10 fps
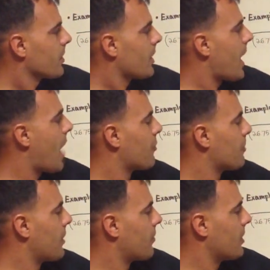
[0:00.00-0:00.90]
Half of
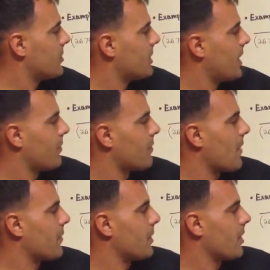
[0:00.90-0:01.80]
my front sight,
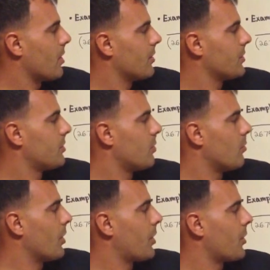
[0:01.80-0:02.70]
500 yards.
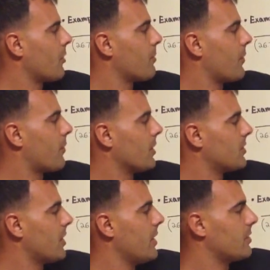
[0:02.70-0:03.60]
1/3 of my front
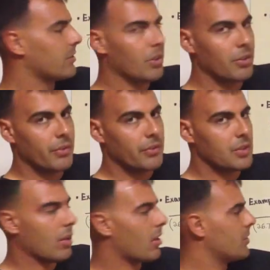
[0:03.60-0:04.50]
sight, 750
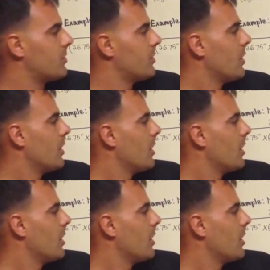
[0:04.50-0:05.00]
yards.